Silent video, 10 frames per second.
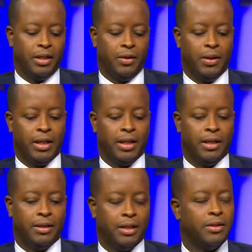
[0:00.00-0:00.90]
you know, again,
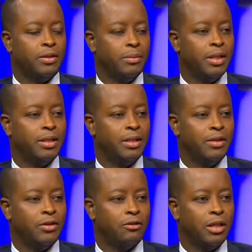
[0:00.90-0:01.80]
a testament to
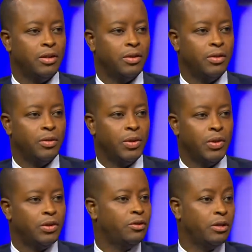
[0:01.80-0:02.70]
the strength of the students
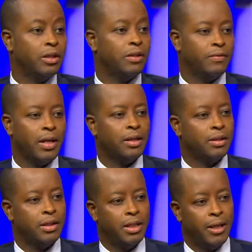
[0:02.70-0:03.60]
and the strength of the
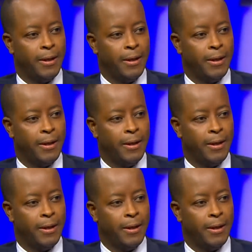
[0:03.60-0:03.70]
faculty.